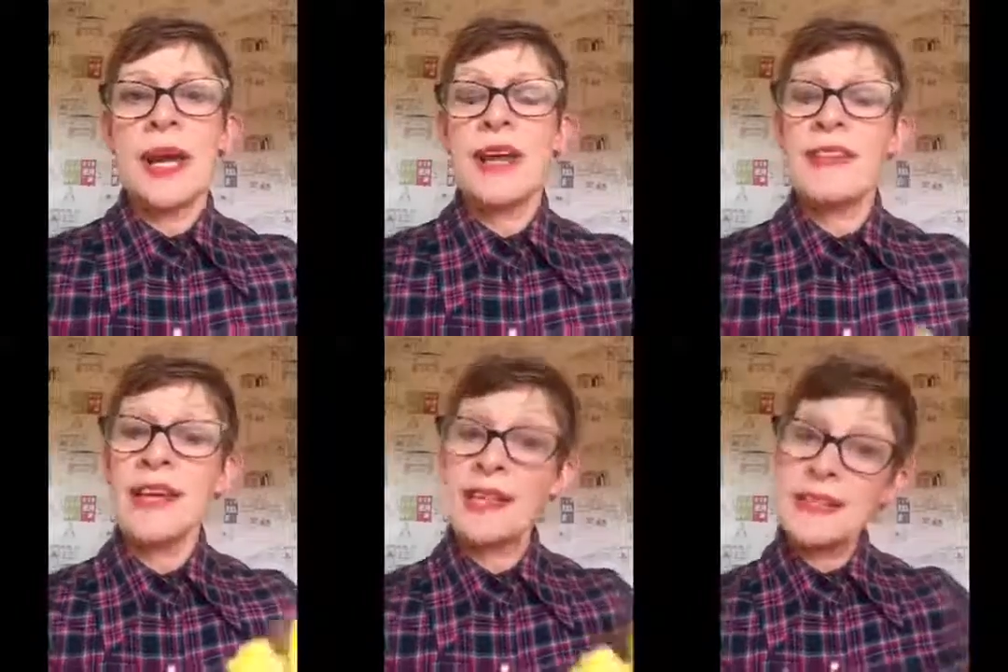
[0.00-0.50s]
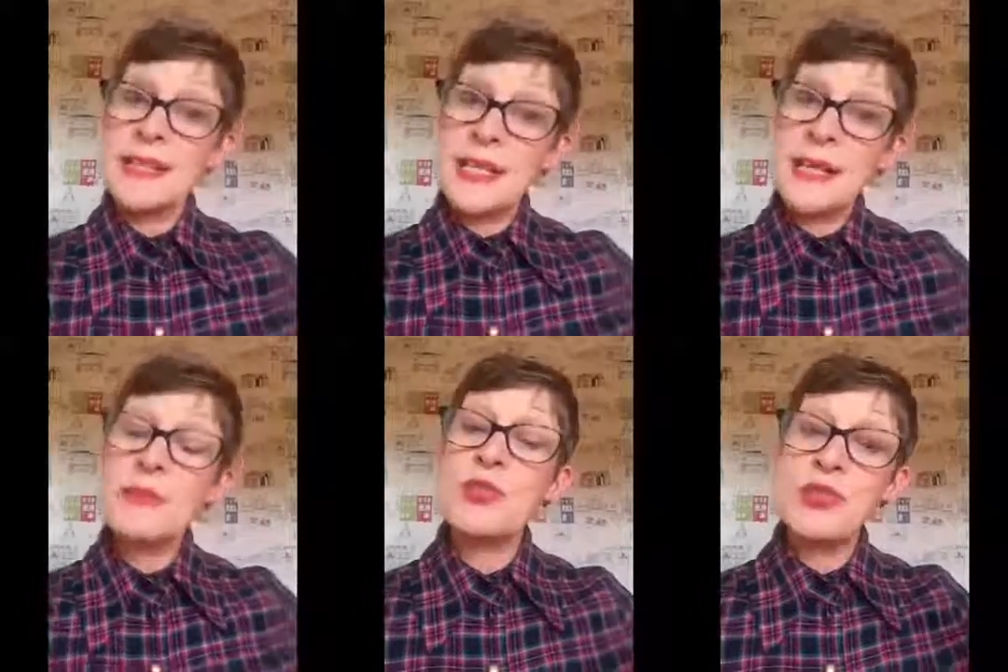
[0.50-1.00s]
And that
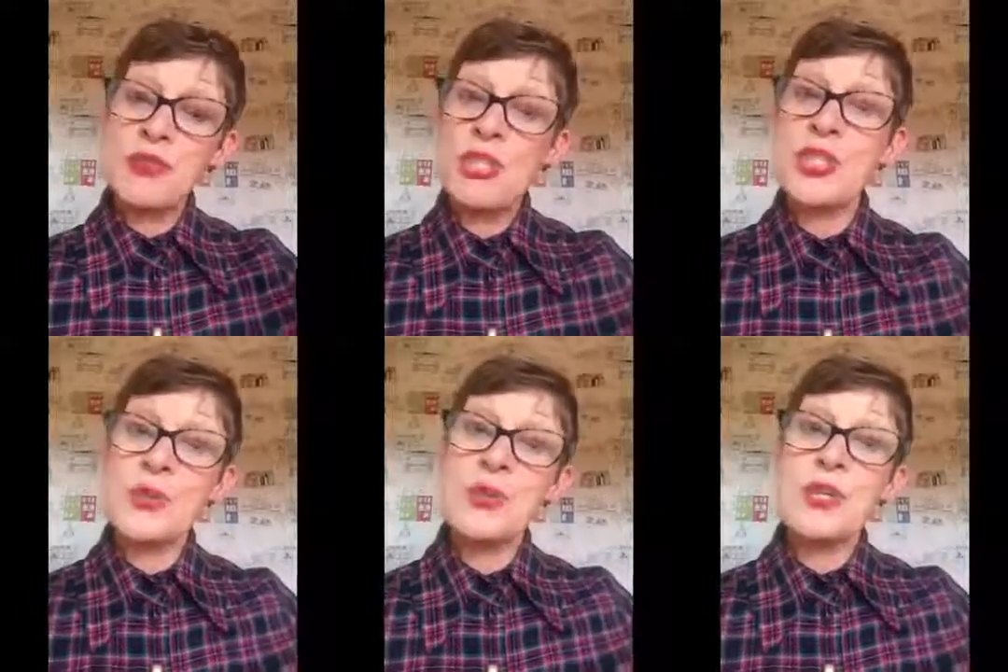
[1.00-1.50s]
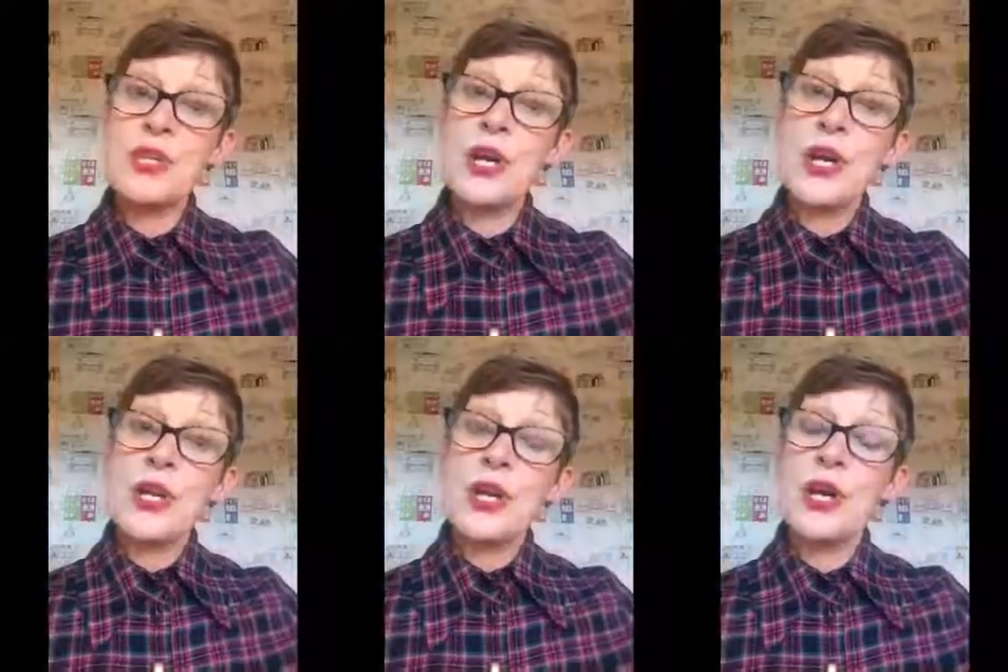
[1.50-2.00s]
seems to reduce
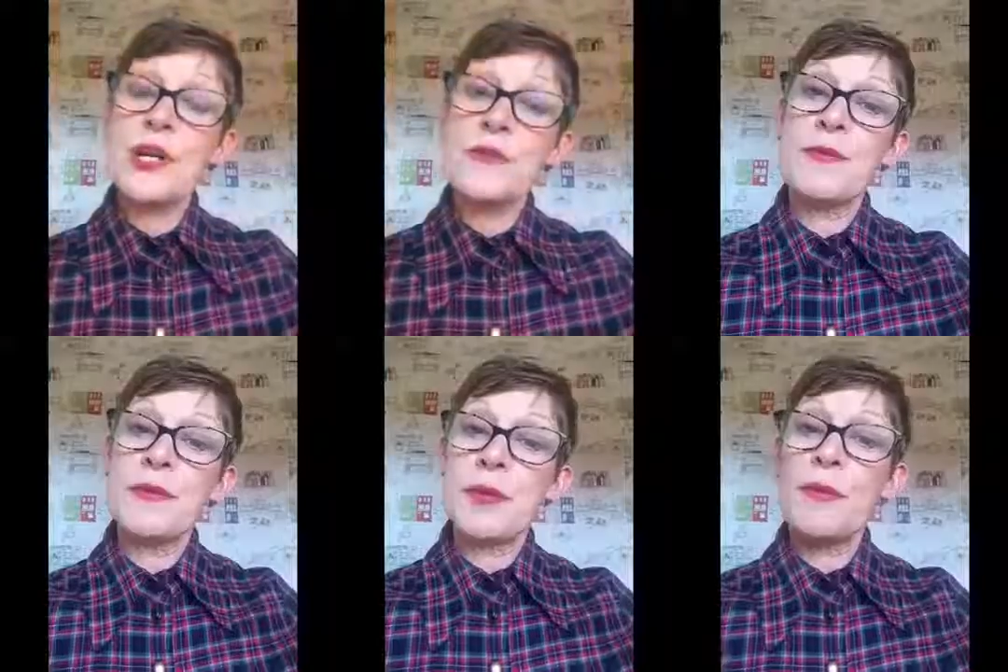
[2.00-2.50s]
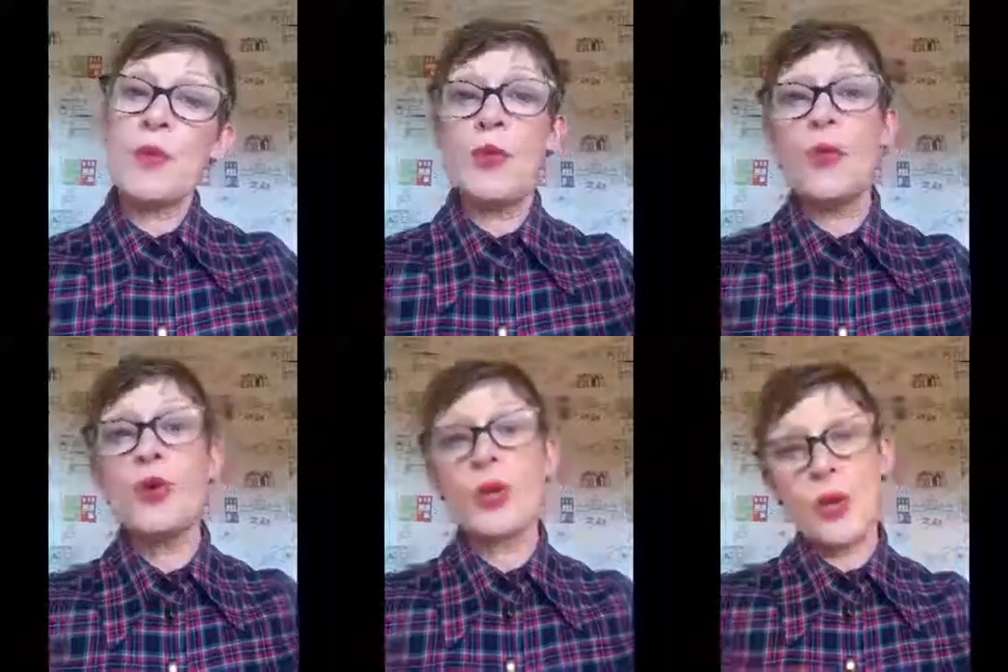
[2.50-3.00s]
kind of the more